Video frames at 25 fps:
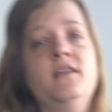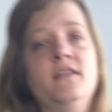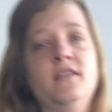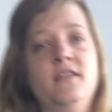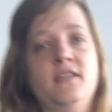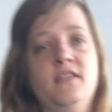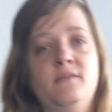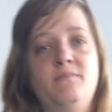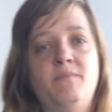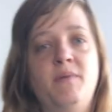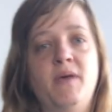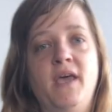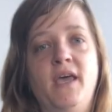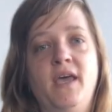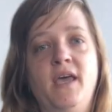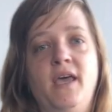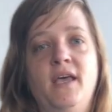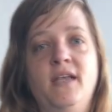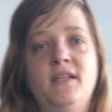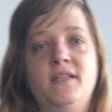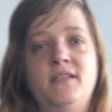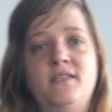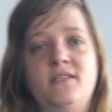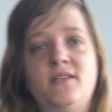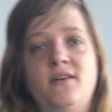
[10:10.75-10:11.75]
These
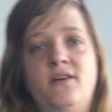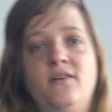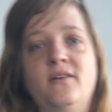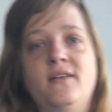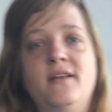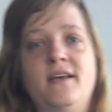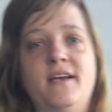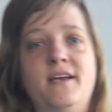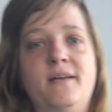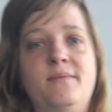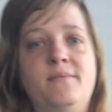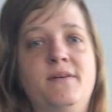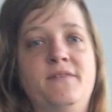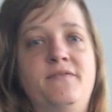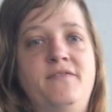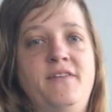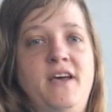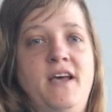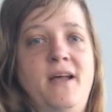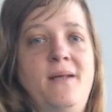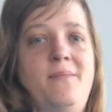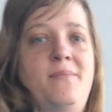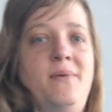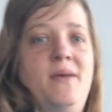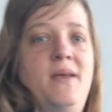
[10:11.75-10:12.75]
pants are like my
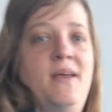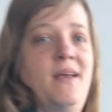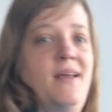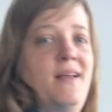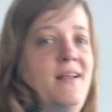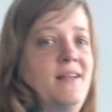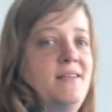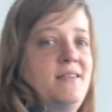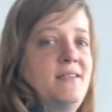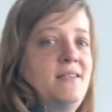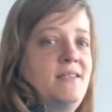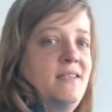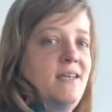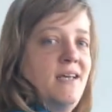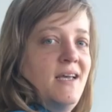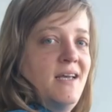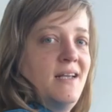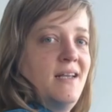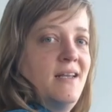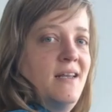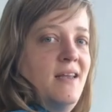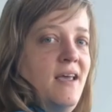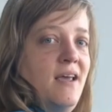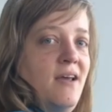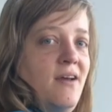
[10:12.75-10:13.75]
fat pants,
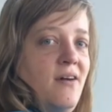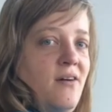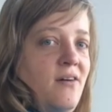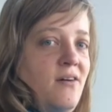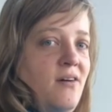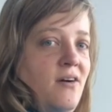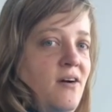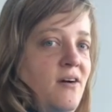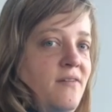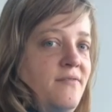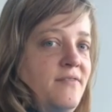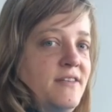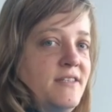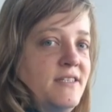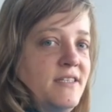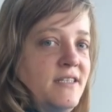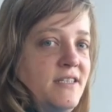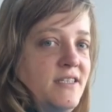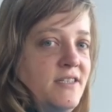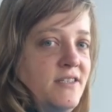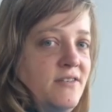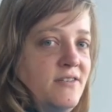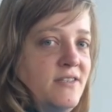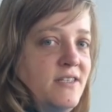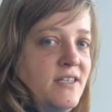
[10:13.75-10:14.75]
and they are obviously
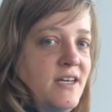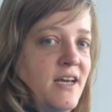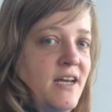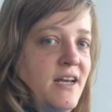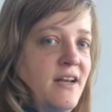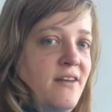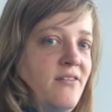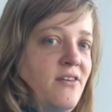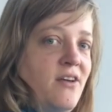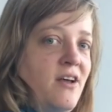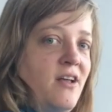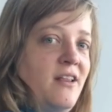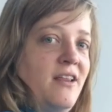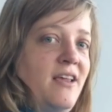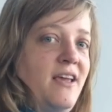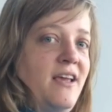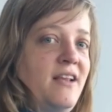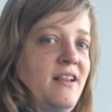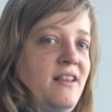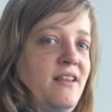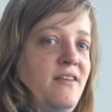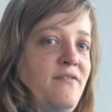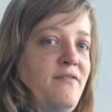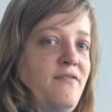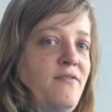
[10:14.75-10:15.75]
too tight. I've got
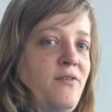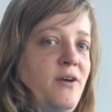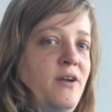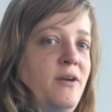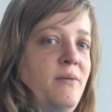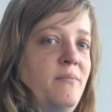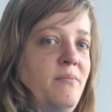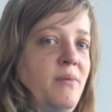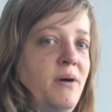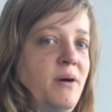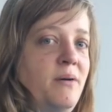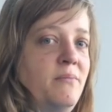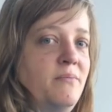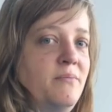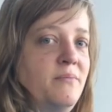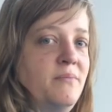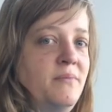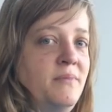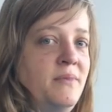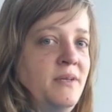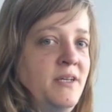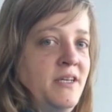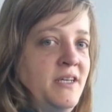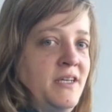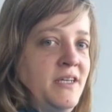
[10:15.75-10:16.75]
like the front bum
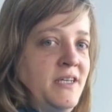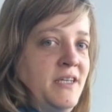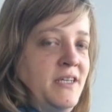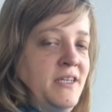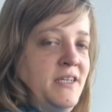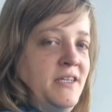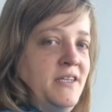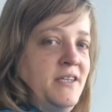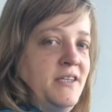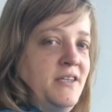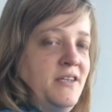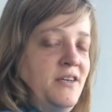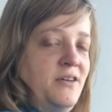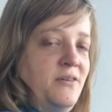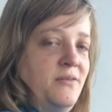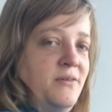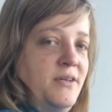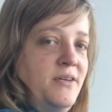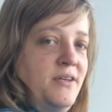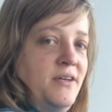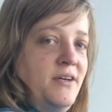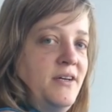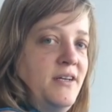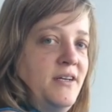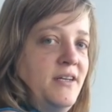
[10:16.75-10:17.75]
going
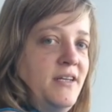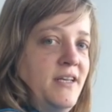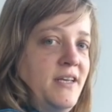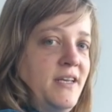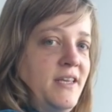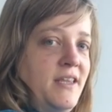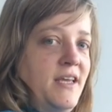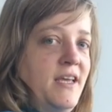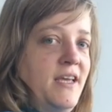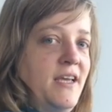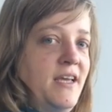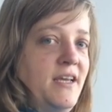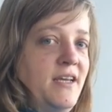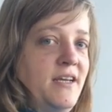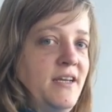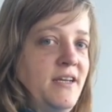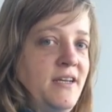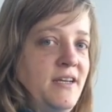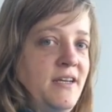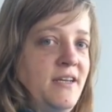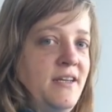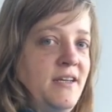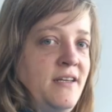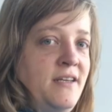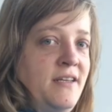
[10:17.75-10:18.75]
on, like
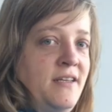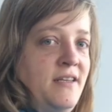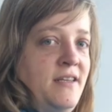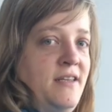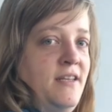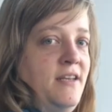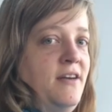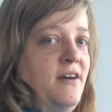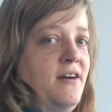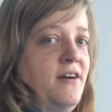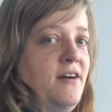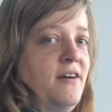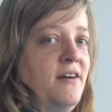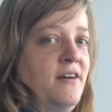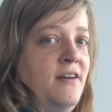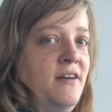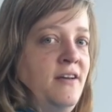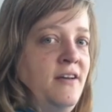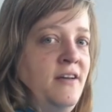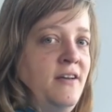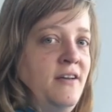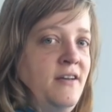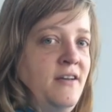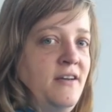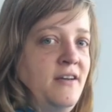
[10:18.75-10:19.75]
they are
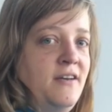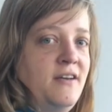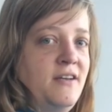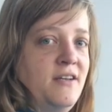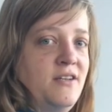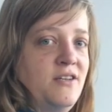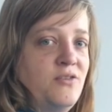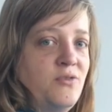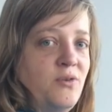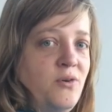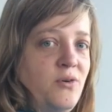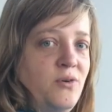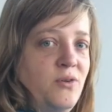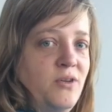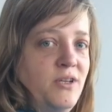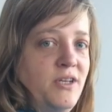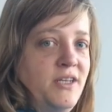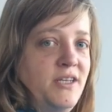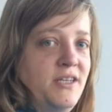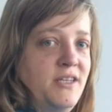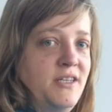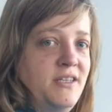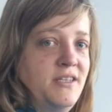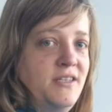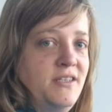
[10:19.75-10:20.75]

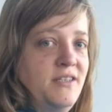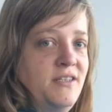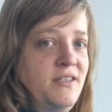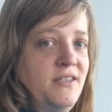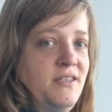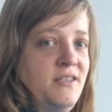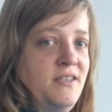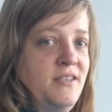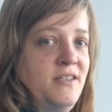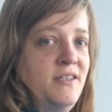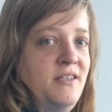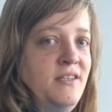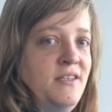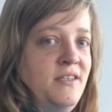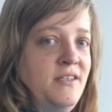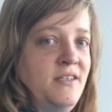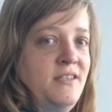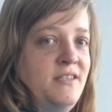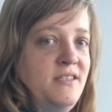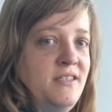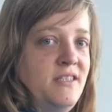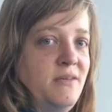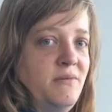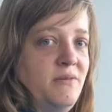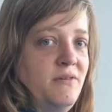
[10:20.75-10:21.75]
controlling
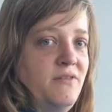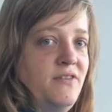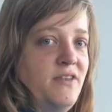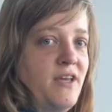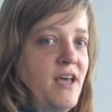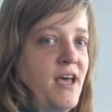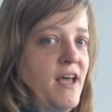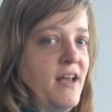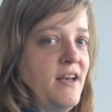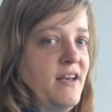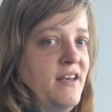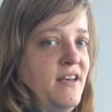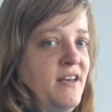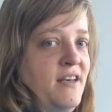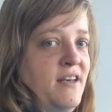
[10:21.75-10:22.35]
some of that.